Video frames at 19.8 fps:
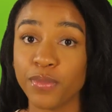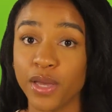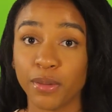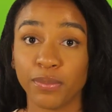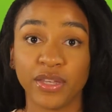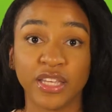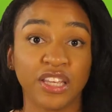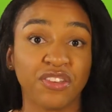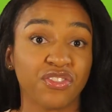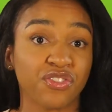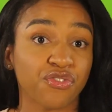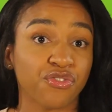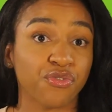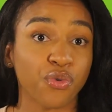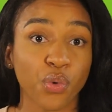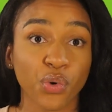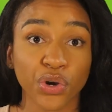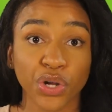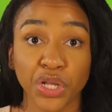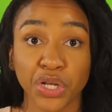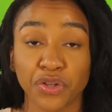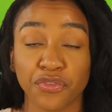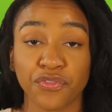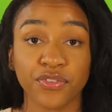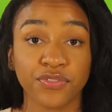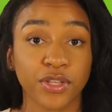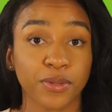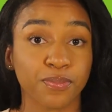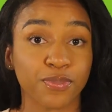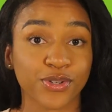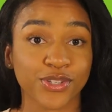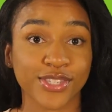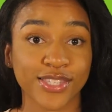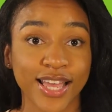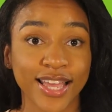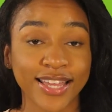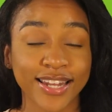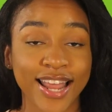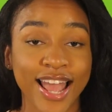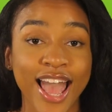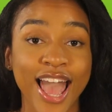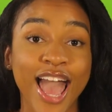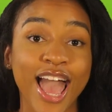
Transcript: maybe even 40 to 50%,